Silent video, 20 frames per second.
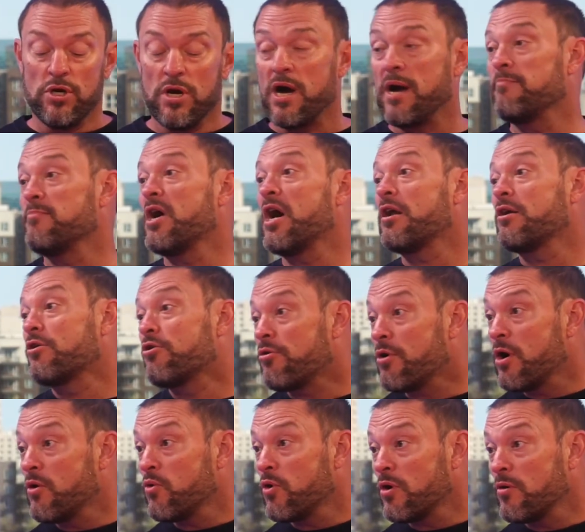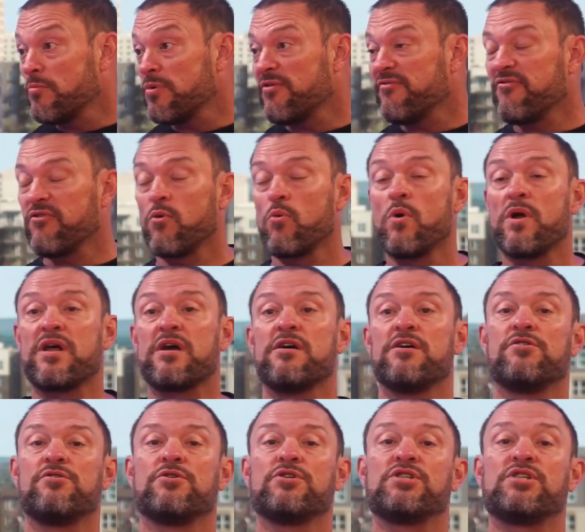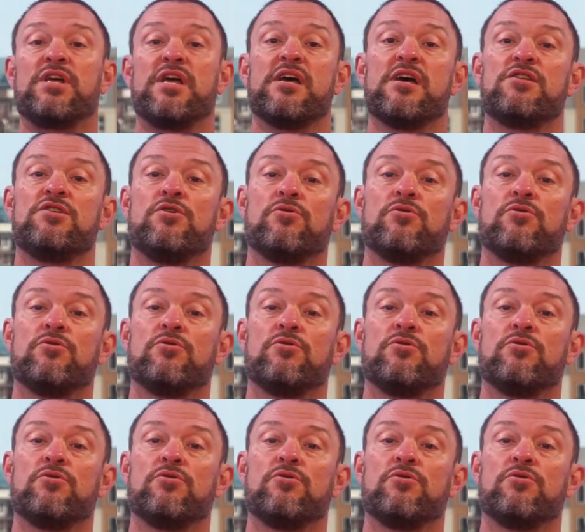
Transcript: I'm not a grower, but for what I understand,